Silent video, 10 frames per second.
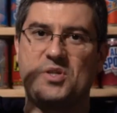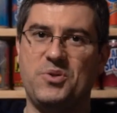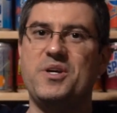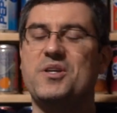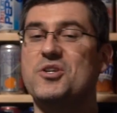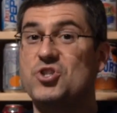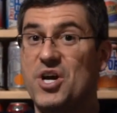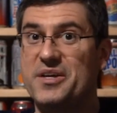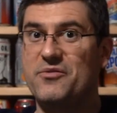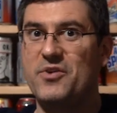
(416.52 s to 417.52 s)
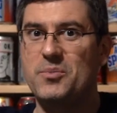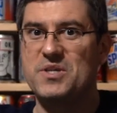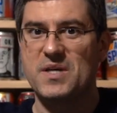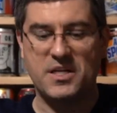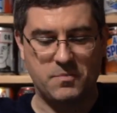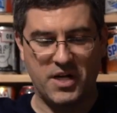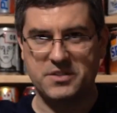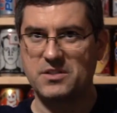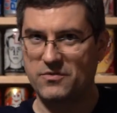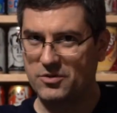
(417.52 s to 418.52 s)
only in the giant family size
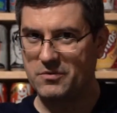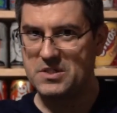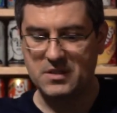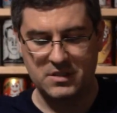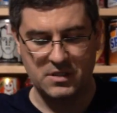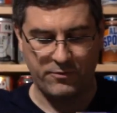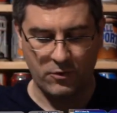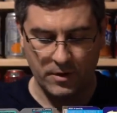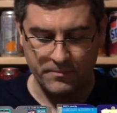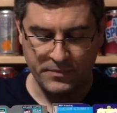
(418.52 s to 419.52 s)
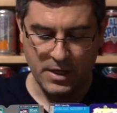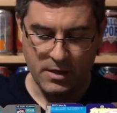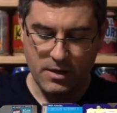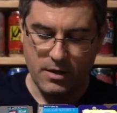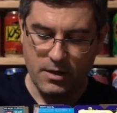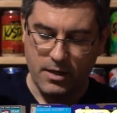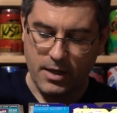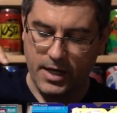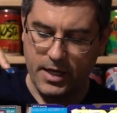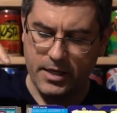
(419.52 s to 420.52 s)
boxes for $3.64.
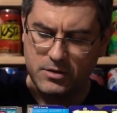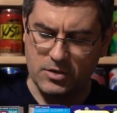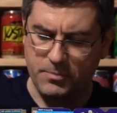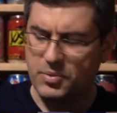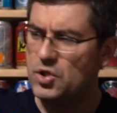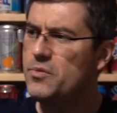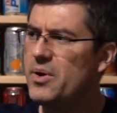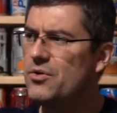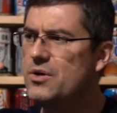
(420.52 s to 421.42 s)
The blueberry